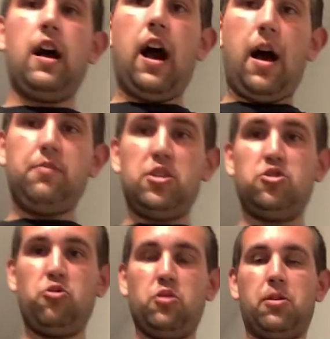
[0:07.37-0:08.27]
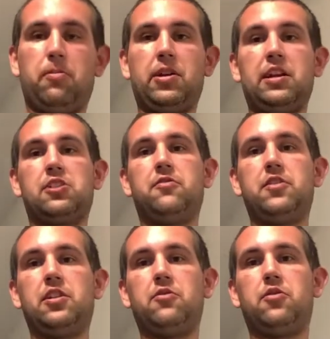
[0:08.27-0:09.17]
I'm just doing a prediction
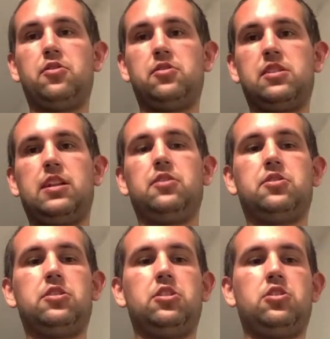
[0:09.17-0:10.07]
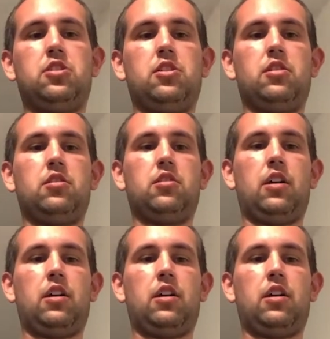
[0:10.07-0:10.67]
video for the Steelers this year.